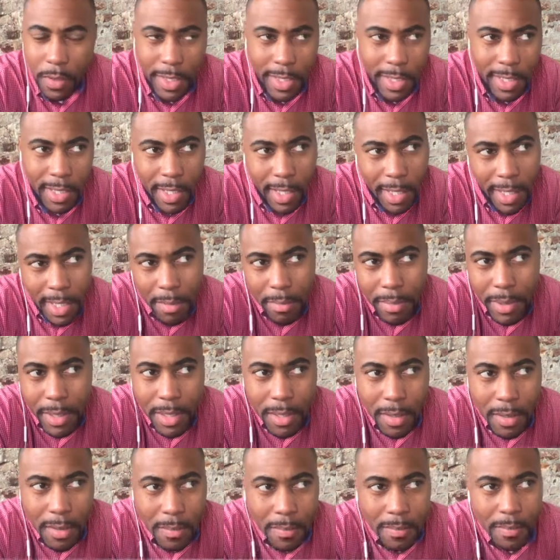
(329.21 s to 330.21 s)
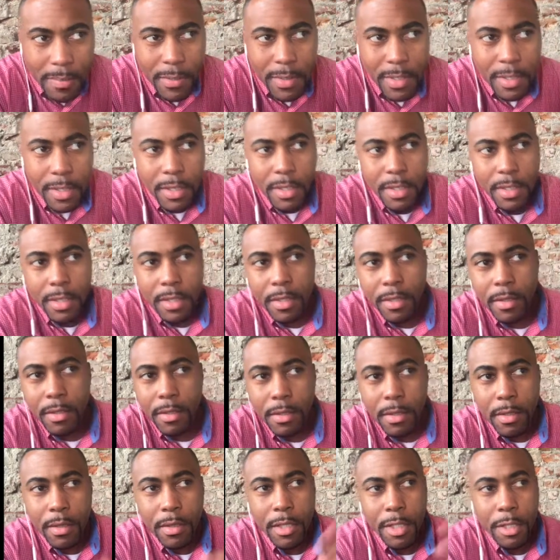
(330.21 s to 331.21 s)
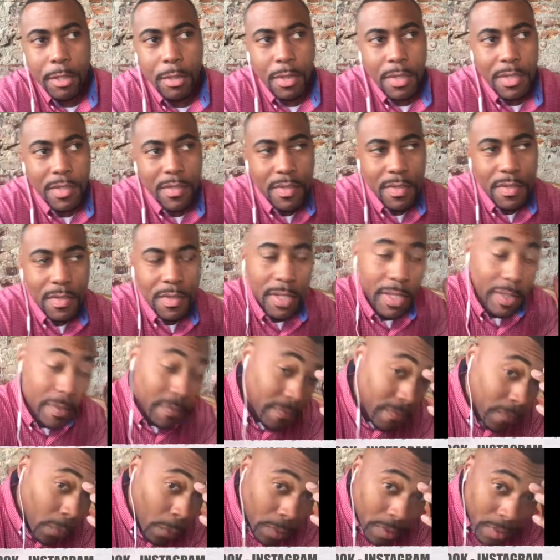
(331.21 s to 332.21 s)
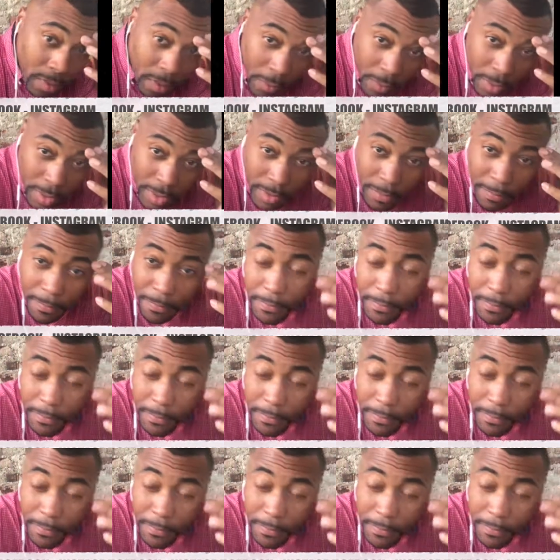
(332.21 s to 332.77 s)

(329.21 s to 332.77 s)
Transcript: Again, I've been up literally since like 4:30